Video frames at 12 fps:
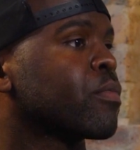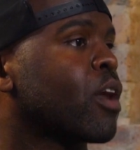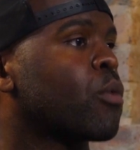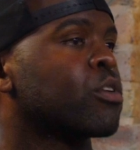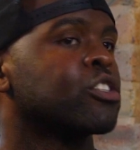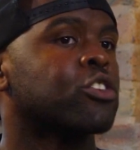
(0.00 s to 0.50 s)
I
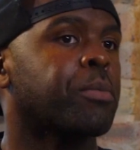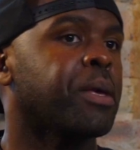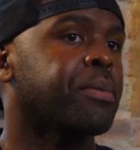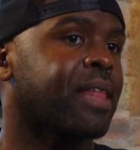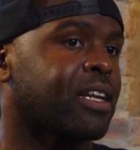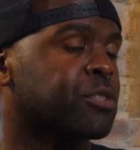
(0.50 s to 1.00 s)
want to show
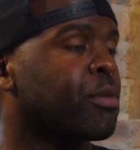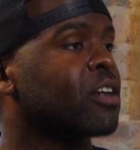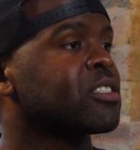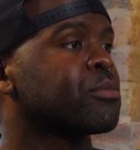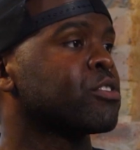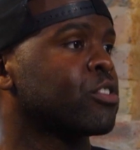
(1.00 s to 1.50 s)
people that it's
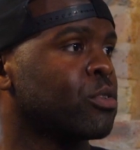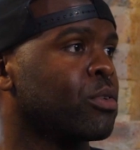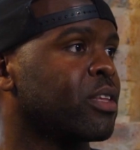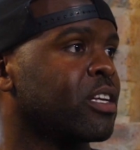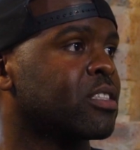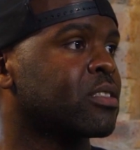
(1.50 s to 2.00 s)
possible to do
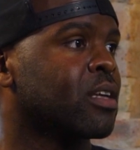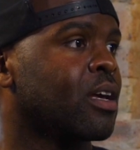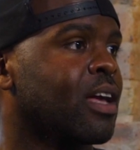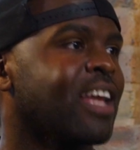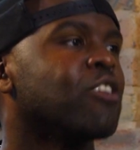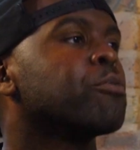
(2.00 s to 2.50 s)
things
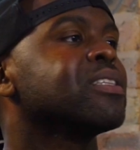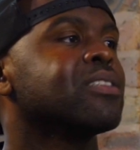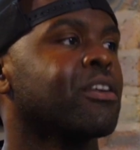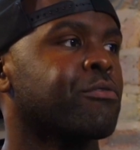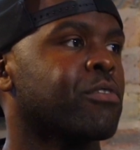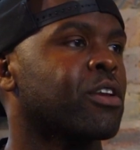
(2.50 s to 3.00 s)
a little bit
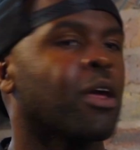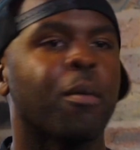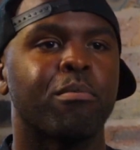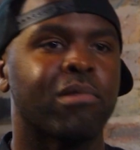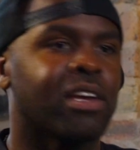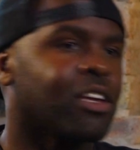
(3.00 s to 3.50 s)
different,
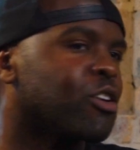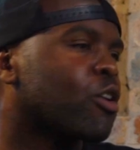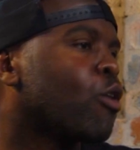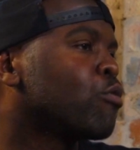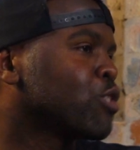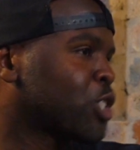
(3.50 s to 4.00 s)
bring your
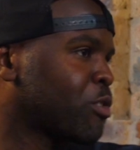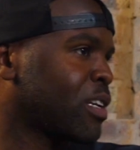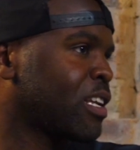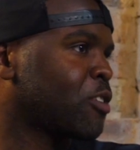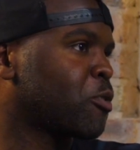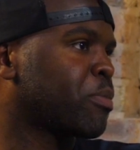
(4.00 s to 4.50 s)
culture in a
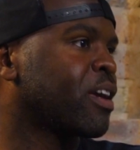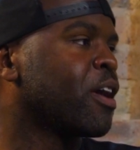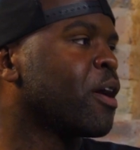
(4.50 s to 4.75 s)
little bit,